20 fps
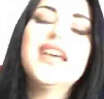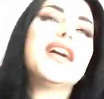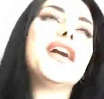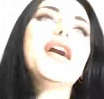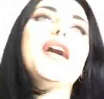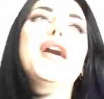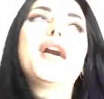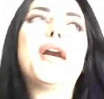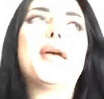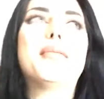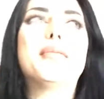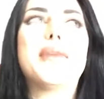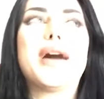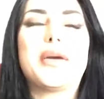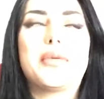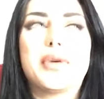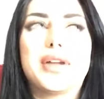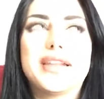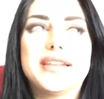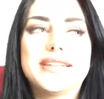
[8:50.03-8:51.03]
I
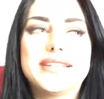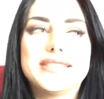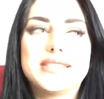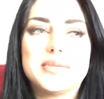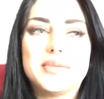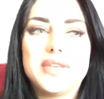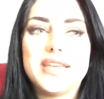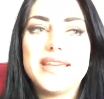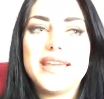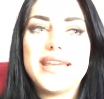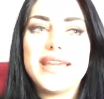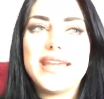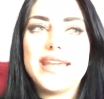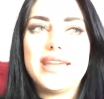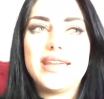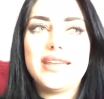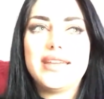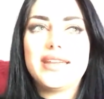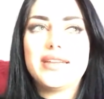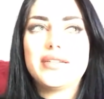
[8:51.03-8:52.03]
wanted it to be
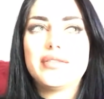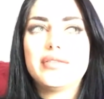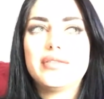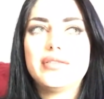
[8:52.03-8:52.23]
a